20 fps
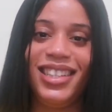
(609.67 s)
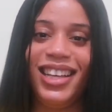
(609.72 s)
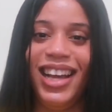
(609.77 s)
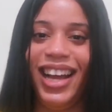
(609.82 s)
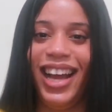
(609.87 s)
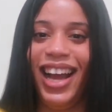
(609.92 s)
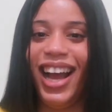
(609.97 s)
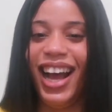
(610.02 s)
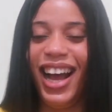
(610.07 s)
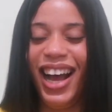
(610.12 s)

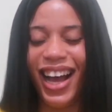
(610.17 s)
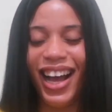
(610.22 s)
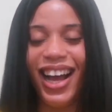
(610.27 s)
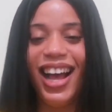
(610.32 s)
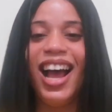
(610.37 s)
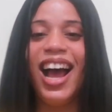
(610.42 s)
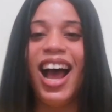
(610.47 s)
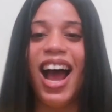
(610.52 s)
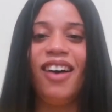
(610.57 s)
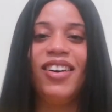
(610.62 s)

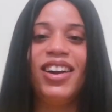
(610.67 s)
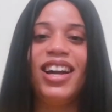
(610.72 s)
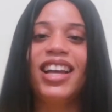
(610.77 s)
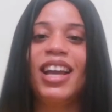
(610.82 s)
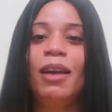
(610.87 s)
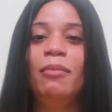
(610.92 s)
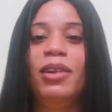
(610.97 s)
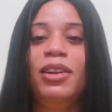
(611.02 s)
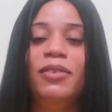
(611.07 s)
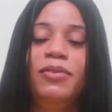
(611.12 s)
I'd rather
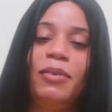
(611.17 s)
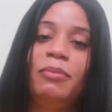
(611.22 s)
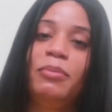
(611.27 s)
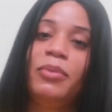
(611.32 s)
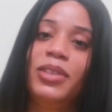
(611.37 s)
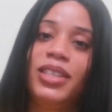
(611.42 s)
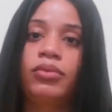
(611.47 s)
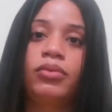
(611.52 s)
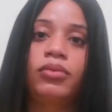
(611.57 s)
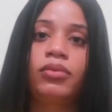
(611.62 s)
get money from
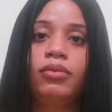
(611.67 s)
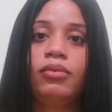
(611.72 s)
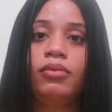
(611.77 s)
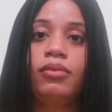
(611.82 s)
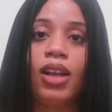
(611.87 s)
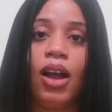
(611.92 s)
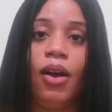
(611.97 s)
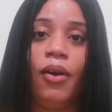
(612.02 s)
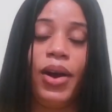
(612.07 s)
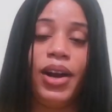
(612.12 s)

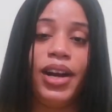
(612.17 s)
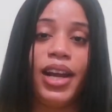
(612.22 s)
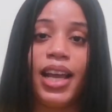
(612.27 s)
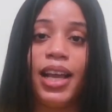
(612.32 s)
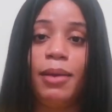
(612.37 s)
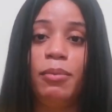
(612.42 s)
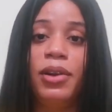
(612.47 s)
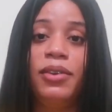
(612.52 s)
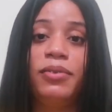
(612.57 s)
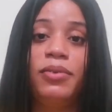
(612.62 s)

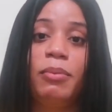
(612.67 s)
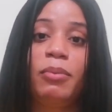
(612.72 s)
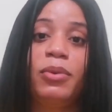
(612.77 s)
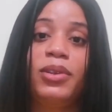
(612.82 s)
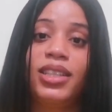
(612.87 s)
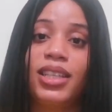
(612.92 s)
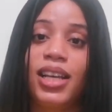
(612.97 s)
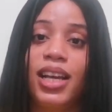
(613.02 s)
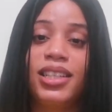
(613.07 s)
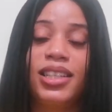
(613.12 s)

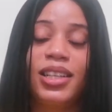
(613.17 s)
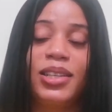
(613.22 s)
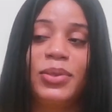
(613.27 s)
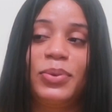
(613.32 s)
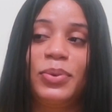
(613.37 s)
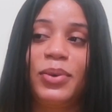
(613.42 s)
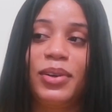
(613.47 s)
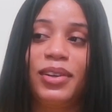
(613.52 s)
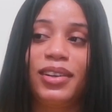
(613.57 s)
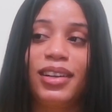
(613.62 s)
both sides
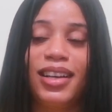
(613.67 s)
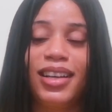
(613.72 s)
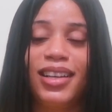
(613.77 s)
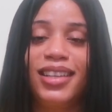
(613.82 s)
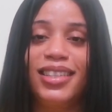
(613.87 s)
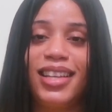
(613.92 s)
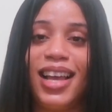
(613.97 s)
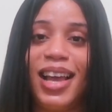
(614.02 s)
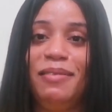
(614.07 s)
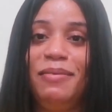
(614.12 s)
as well,
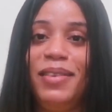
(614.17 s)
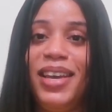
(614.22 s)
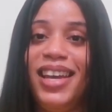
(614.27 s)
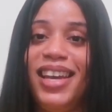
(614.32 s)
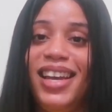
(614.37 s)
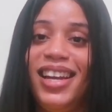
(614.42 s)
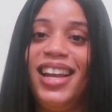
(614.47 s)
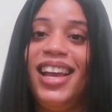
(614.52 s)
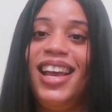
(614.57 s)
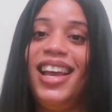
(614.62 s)
because I
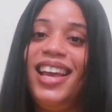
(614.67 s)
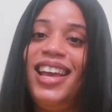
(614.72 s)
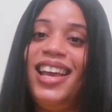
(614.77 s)
mean,